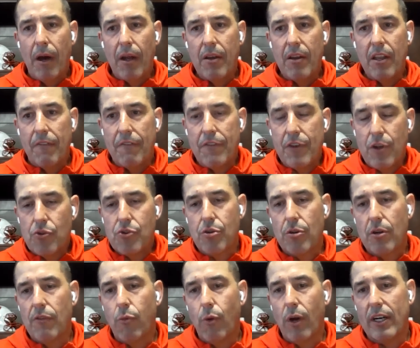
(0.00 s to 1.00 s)
but a
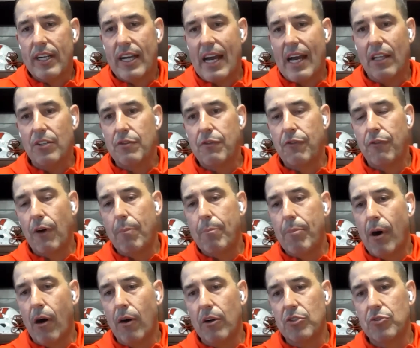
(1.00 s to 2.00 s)
future of what college
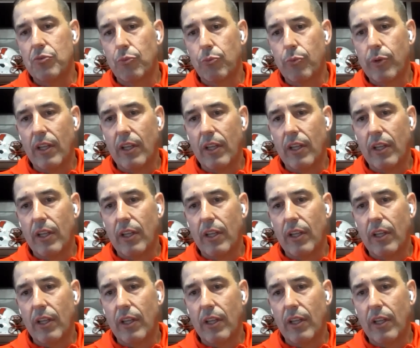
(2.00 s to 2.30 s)
football is